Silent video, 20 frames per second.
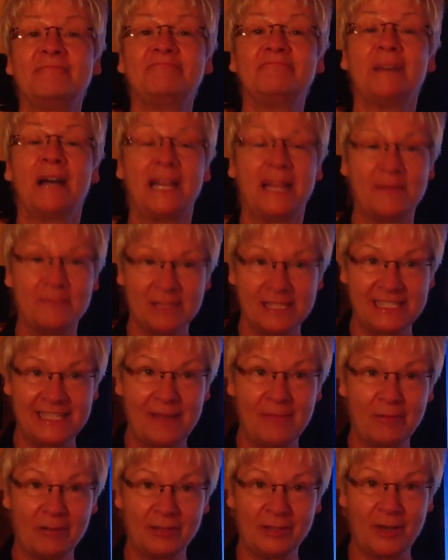My name is
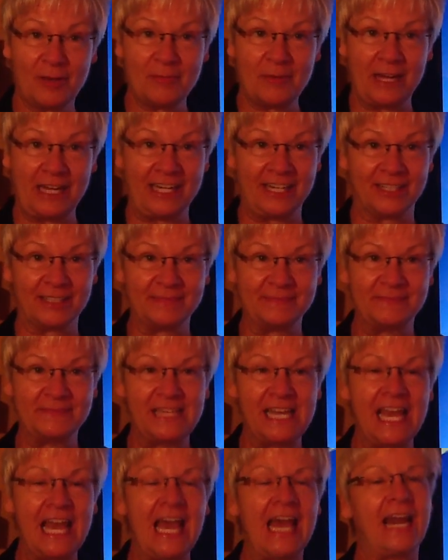Deborah Lohmeyer,
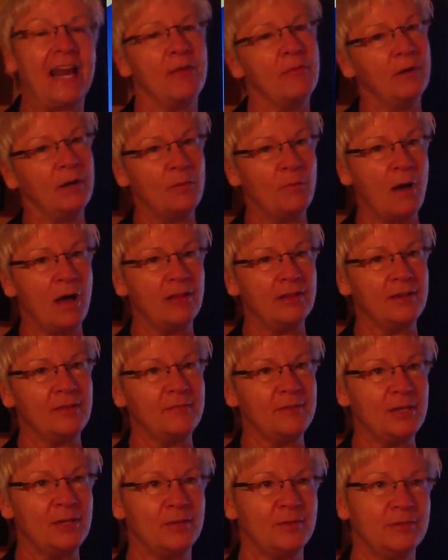and I want to welcome
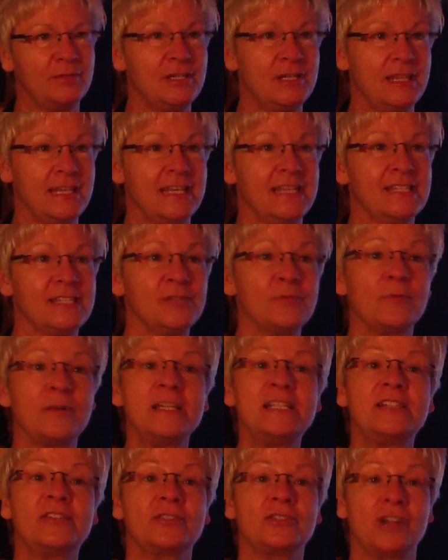you to this
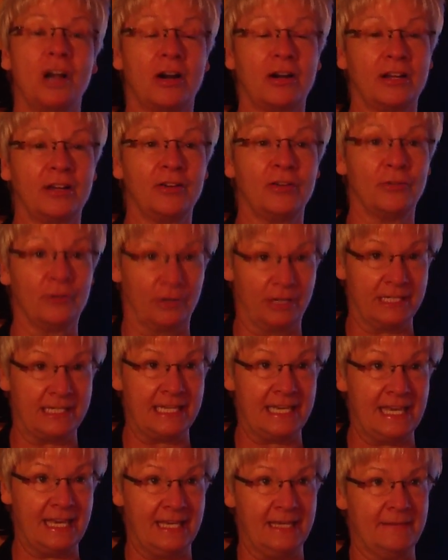research article
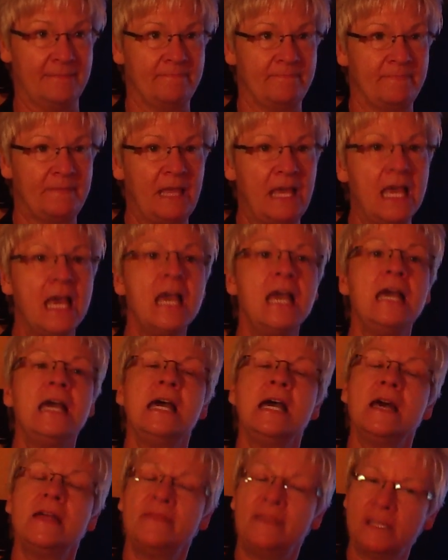critique.
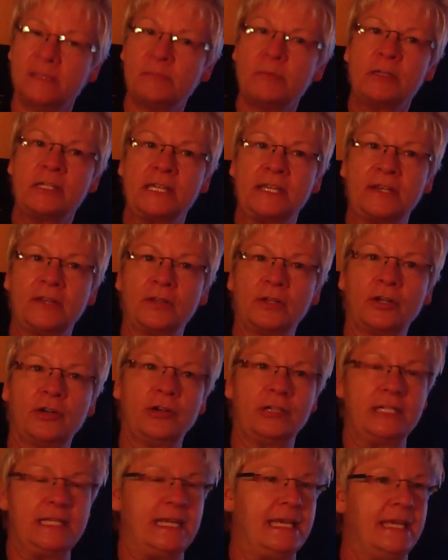This particular
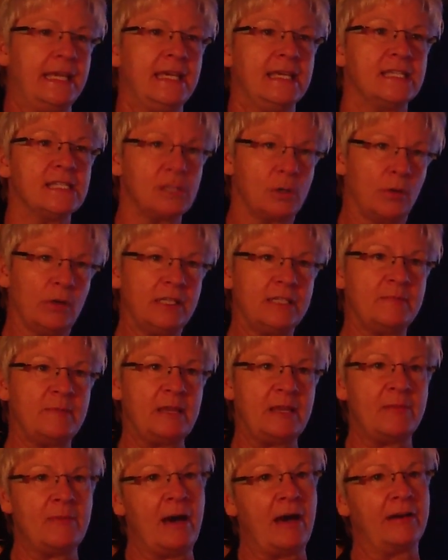critique is going to
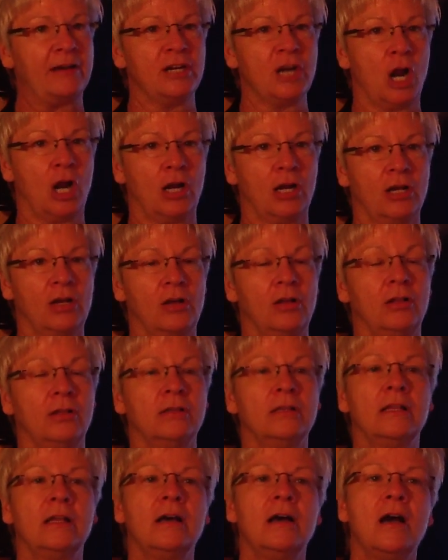be about an
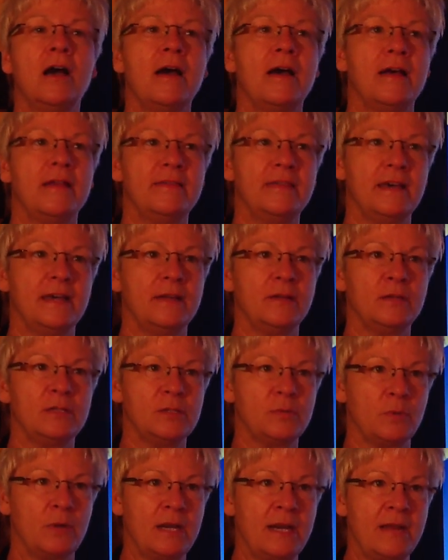article that
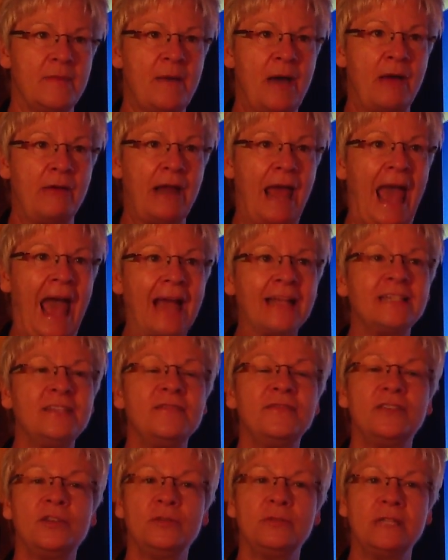is written about
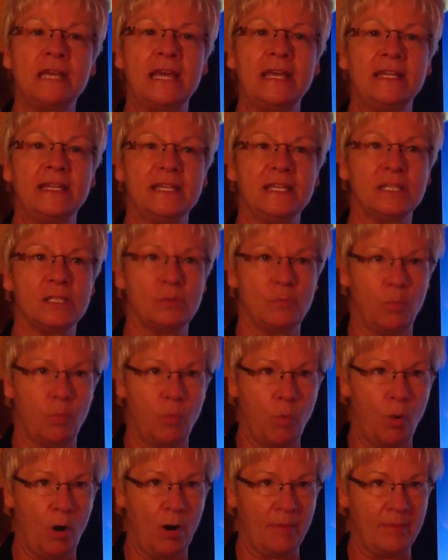active cutaneous
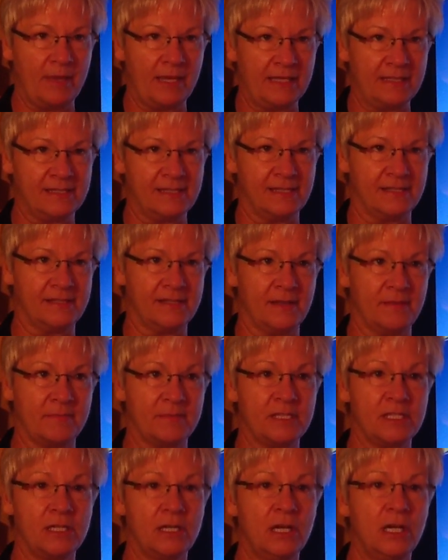warming
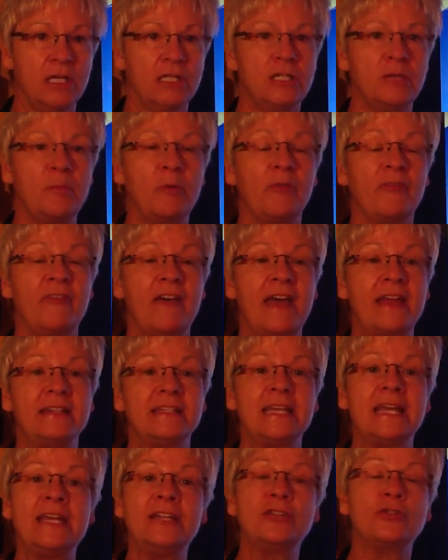systems to
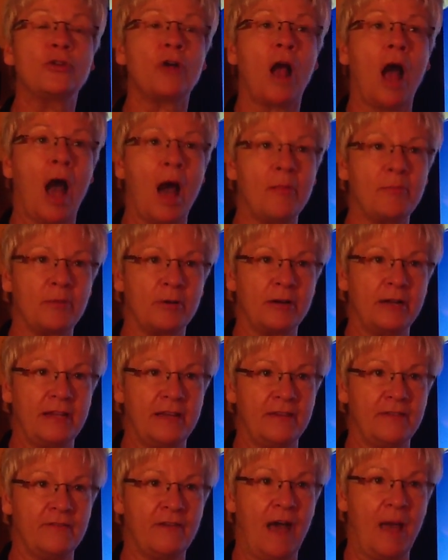prevent
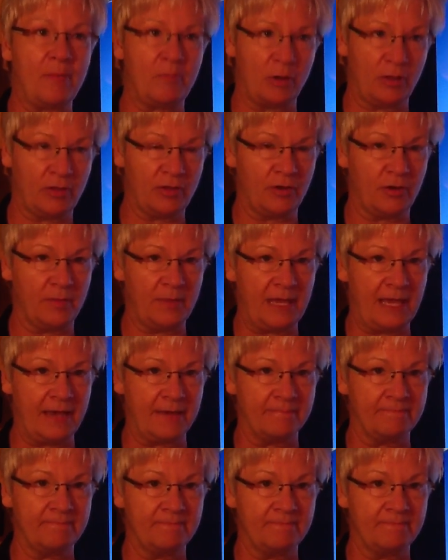intraoperative hypothermia,